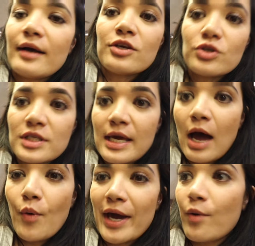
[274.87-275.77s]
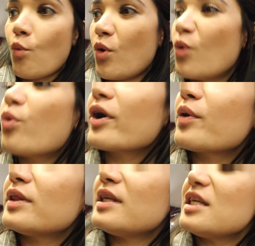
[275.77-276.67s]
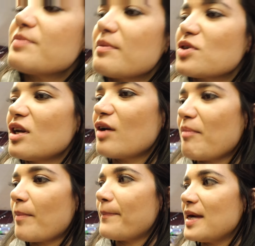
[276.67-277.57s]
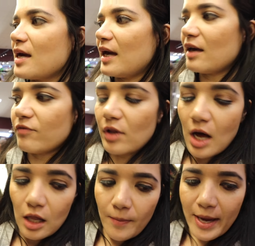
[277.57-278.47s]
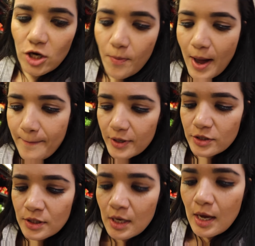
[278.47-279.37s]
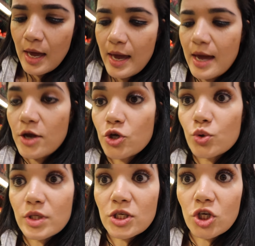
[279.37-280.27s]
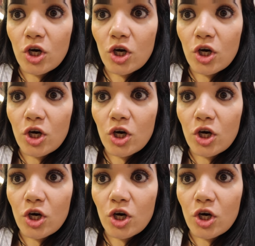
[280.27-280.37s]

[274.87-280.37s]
You'll see how I work with these, but I'm just gonna grab a big handful of jalapeno peppers and use these to